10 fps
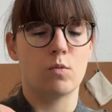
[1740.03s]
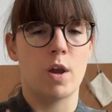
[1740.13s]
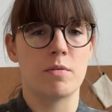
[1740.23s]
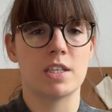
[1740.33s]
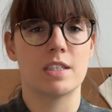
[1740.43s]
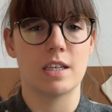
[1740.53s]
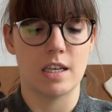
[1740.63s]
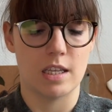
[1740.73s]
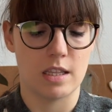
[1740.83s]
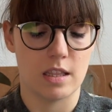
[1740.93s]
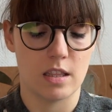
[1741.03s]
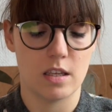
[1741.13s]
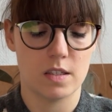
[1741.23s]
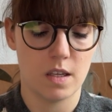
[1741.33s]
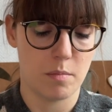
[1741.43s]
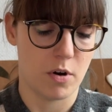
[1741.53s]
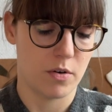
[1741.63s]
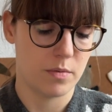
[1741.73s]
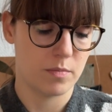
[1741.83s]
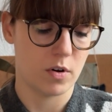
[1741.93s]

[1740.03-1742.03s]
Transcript: wear it in the summer